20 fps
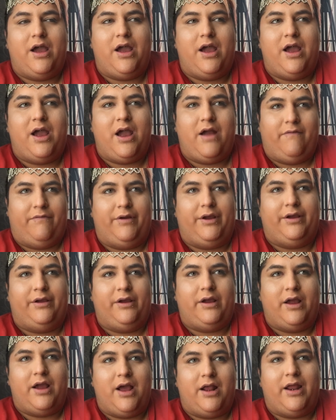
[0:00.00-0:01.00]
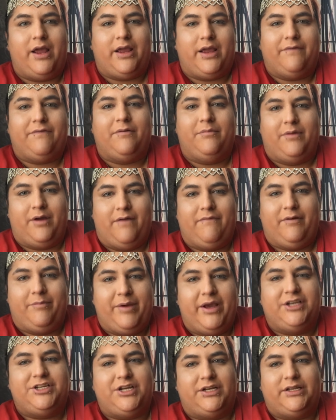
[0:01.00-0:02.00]
like from every
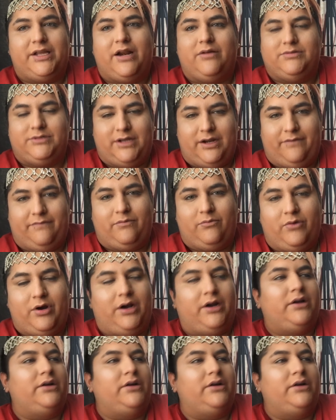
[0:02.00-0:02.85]
paycheck that I was getting from work.